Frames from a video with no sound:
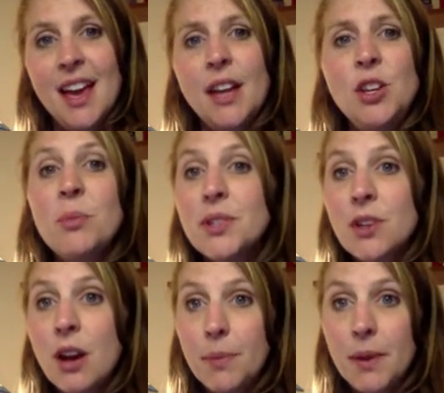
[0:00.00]
and you must
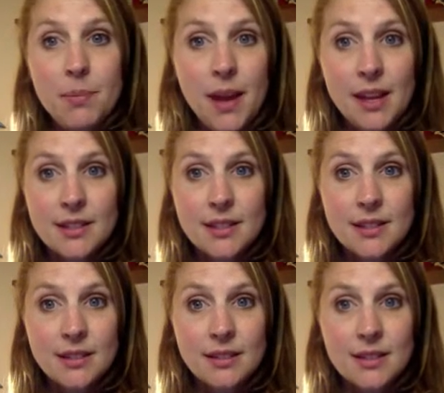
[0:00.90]
not be
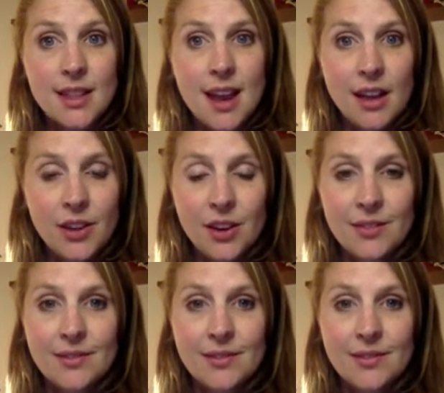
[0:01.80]
abased to the other.